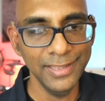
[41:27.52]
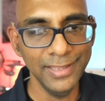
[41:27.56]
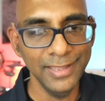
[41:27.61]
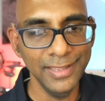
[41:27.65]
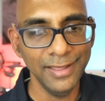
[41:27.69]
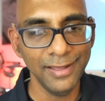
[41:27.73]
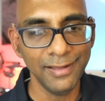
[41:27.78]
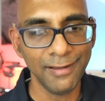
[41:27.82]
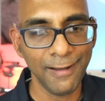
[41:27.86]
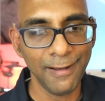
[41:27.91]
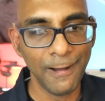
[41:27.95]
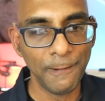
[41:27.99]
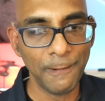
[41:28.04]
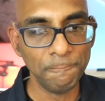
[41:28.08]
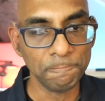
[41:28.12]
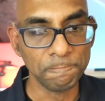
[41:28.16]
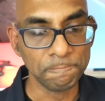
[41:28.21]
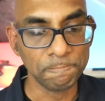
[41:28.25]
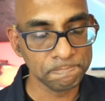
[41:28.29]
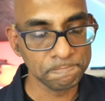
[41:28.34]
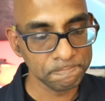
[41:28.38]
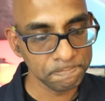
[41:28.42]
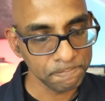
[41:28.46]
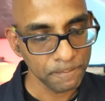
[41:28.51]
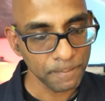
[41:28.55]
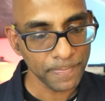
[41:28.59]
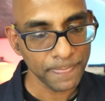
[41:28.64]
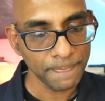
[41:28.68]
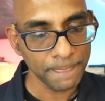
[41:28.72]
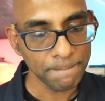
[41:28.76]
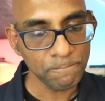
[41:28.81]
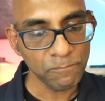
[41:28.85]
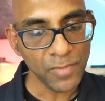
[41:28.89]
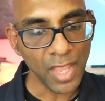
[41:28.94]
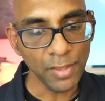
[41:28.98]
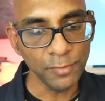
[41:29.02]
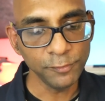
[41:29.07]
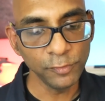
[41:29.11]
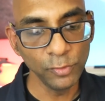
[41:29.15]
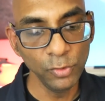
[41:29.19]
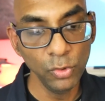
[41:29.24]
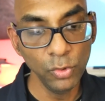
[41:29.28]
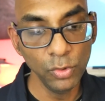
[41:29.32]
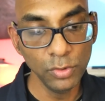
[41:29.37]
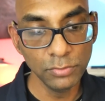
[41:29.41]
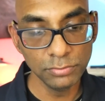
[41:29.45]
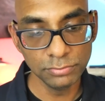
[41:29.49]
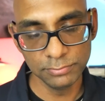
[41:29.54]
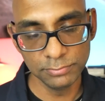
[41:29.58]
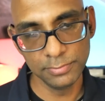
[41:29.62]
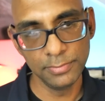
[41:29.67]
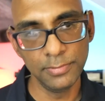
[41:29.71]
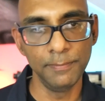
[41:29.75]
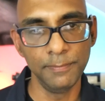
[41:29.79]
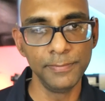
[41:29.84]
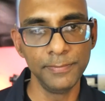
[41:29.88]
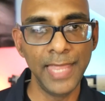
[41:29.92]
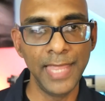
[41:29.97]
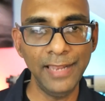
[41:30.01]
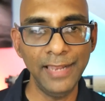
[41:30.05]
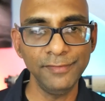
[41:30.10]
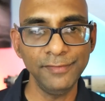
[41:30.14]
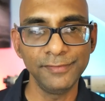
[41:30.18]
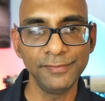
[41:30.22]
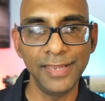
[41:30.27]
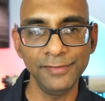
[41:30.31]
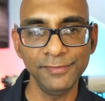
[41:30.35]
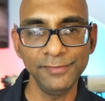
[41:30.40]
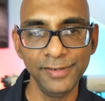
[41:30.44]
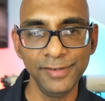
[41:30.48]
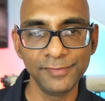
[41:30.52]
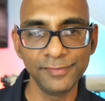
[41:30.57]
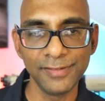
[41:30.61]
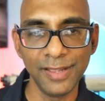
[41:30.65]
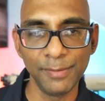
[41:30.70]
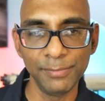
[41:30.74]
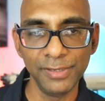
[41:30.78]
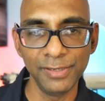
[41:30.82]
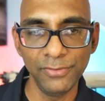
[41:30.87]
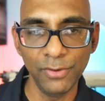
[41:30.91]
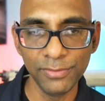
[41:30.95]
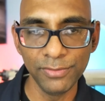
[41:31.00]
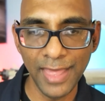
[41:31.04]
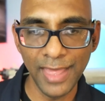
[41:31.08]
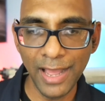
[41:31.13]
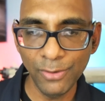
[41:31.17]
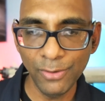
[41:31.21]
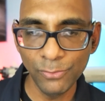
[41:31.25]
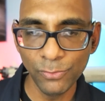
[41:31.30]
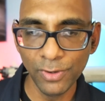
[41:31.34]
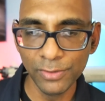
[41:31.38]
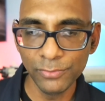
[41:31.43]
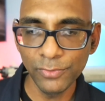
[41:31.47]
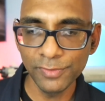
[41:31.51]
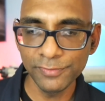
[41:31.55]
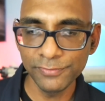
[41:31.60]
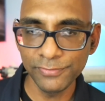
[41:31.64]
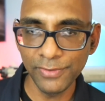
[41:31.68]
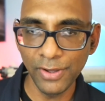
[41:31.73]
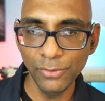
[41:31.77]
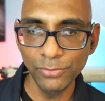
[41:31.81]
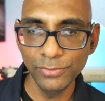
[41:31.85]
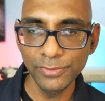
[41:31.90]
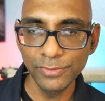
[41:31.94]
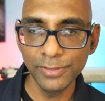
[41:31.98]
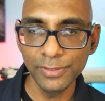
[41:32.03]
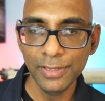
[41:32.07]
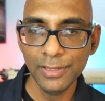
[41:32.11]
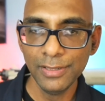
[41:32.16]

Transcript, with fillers: Um, so that's that's an example of how that one was found.